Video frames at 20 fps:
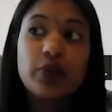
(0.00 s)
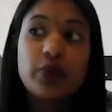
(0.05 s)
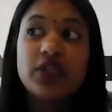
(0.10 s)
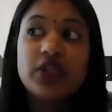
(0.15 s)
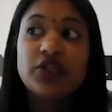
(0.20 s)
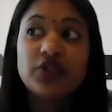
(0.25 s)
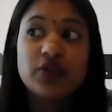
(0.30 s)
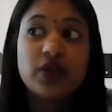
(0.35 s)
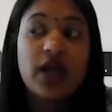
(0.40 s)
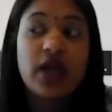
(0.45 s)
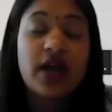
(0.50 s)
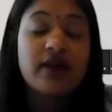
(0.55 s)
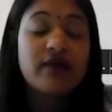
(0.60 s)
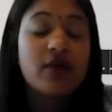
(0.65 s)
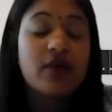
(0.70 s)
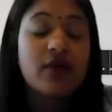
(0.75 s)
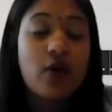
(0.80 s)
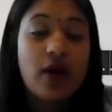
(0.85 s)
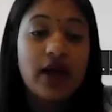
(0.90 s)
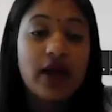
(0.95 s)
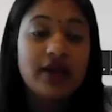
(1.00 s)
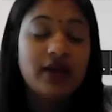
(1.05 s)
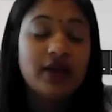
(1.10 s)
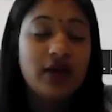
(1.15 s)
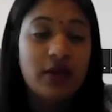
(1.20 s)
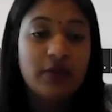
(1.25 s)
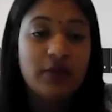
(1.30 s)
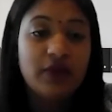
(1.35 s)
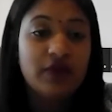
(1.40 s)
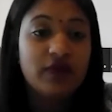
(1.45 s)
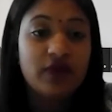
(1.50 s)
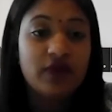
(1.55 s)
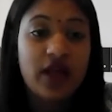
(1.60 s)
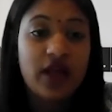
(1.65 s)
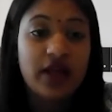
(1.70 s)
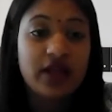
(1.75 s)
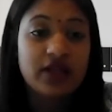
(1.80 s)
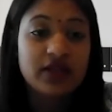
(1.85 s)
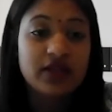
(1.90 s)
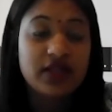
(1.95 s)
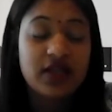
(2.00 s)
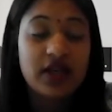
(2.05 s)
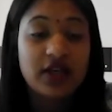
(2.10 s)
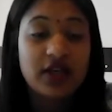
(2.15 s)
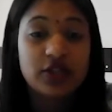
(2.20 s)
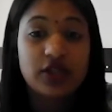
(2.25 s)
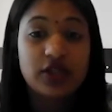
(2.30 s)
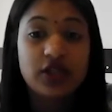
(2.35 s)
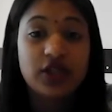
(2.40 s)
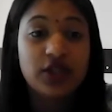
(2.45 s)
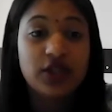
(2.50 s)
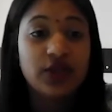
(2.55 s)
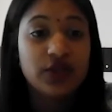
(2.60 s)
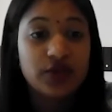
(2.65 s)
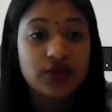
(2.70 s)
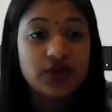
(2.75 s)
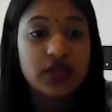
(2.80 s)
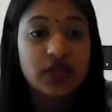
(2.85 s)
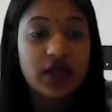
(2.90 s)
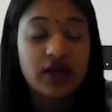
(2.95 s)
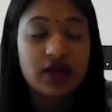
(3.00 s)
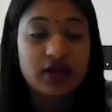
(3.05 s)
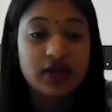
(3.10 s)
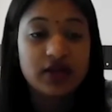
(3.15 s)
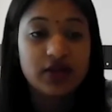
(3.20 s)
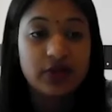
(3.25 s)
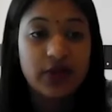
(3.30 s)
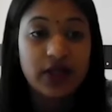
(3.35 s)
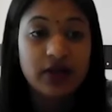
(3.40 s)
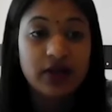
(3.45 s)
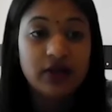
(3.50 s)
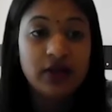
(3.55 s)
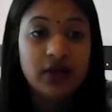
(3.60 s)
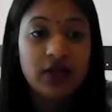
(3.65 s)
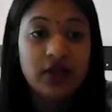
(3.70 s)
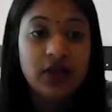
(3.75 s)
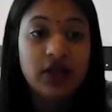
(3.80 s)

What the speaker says: We do have quite a number of clients that actually use that as well.